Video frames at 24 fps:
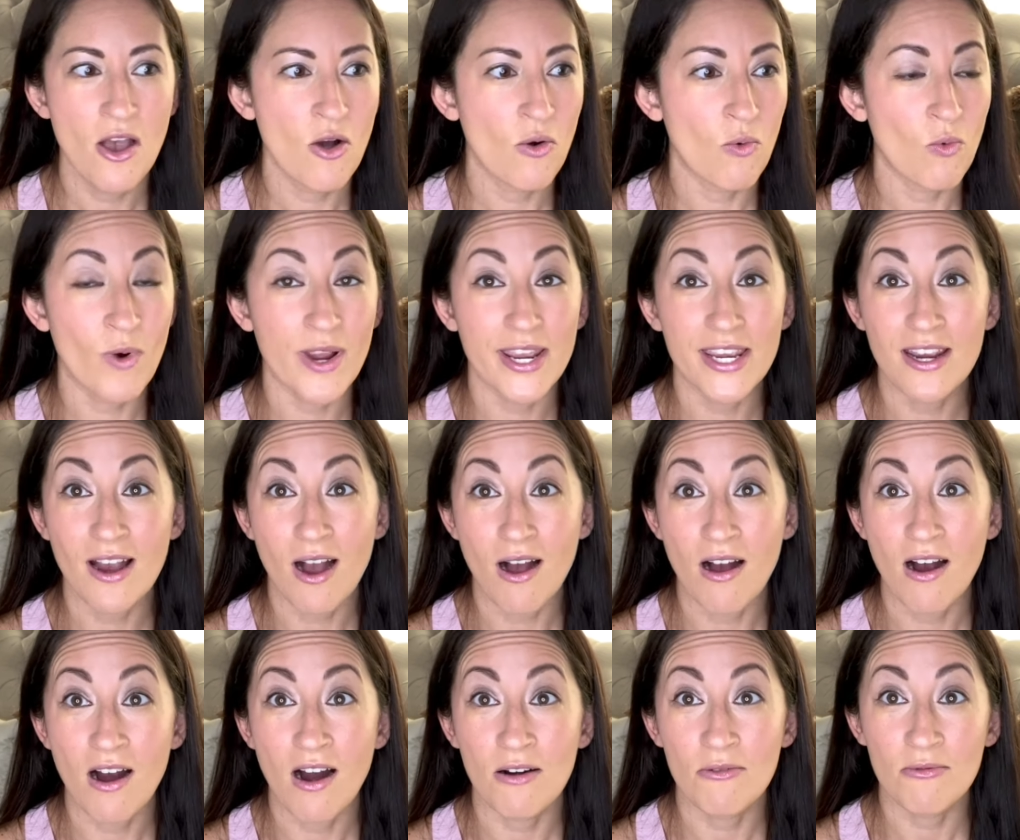We
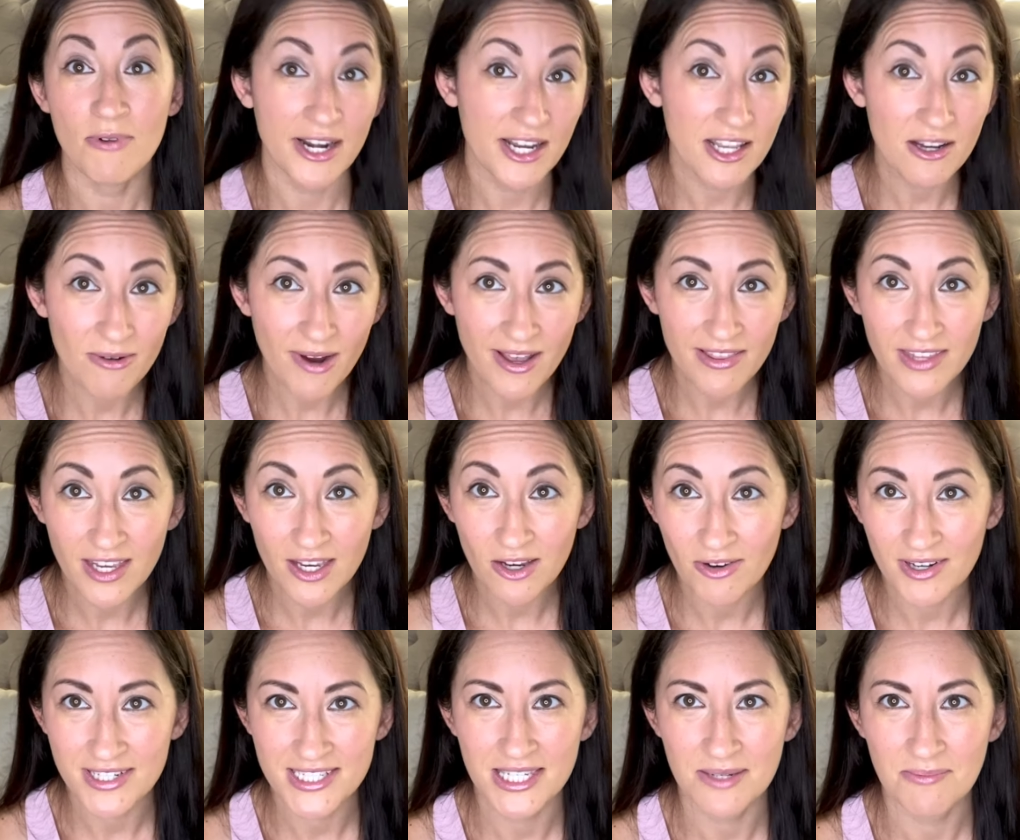are running around like
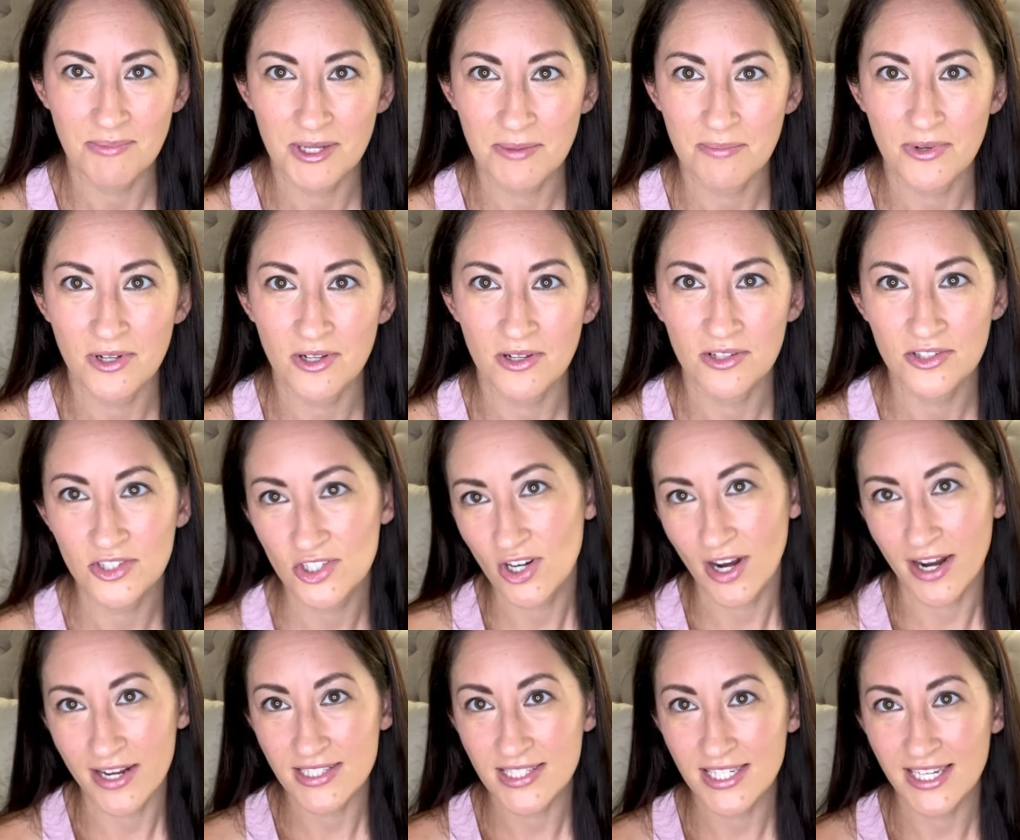crazy people
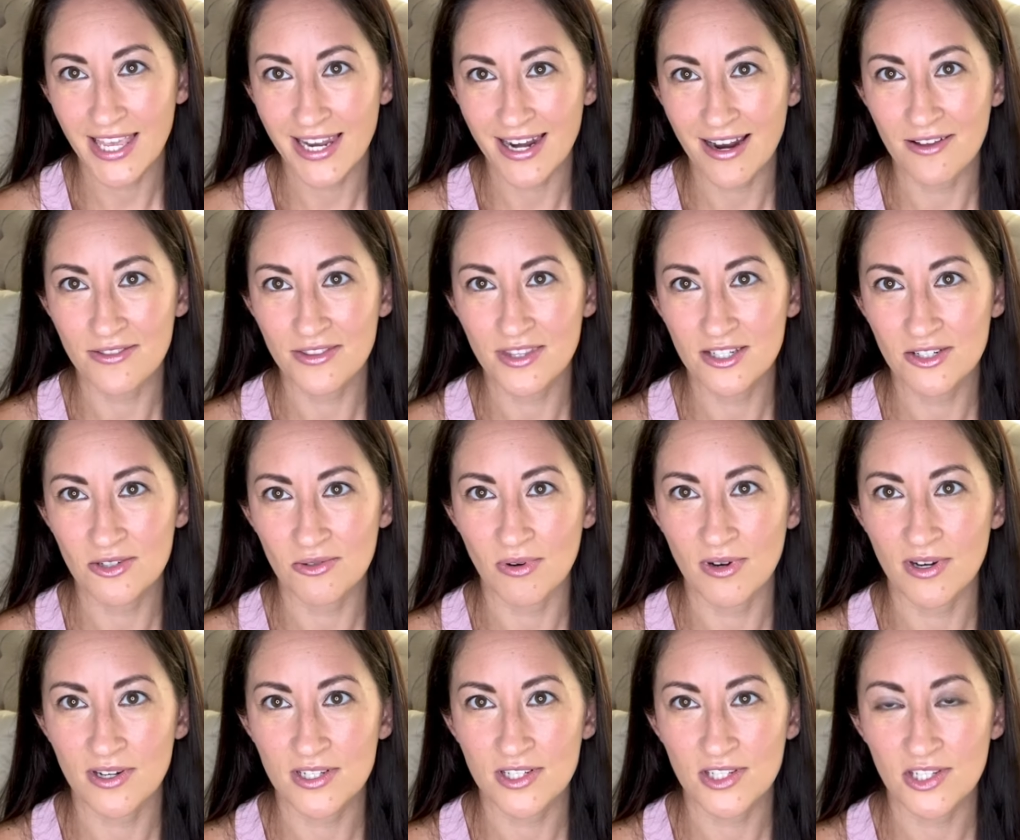trying to get out the
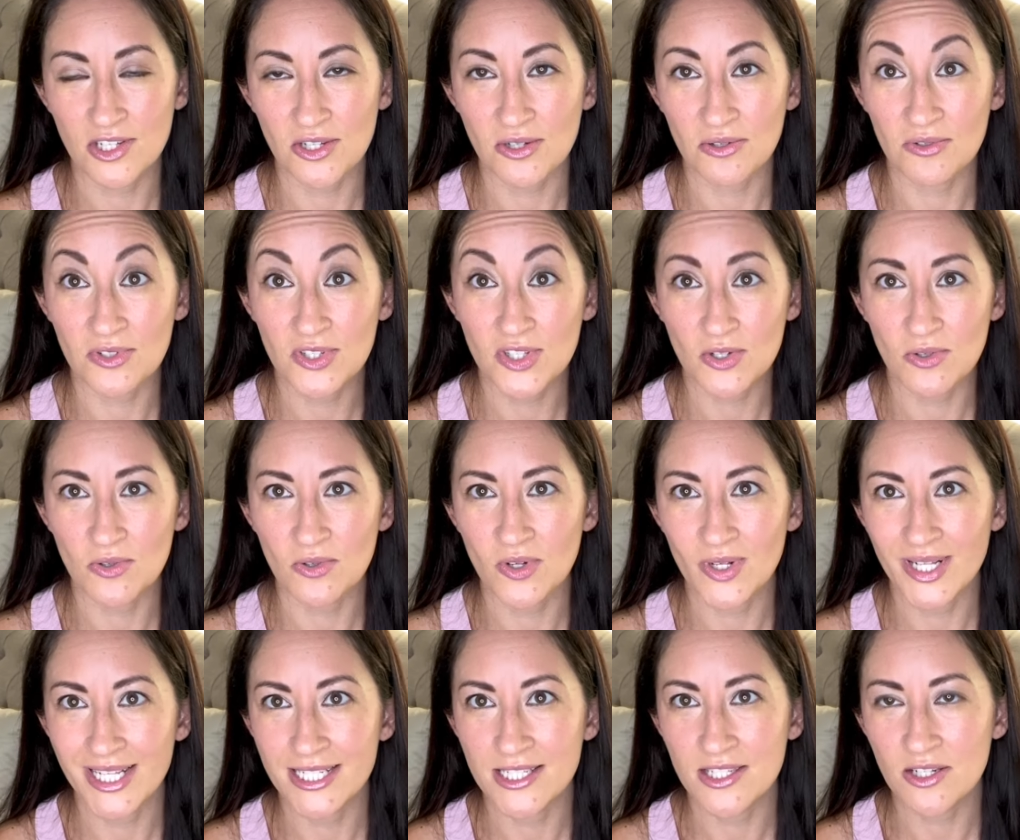door to
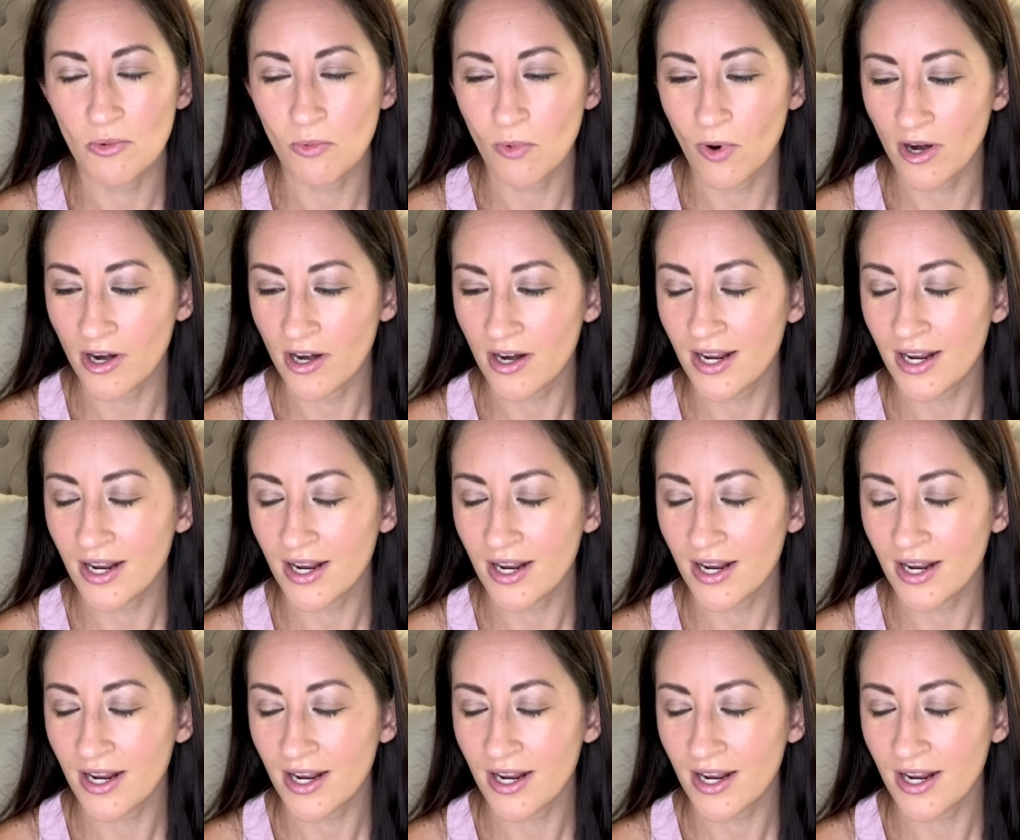school and to work.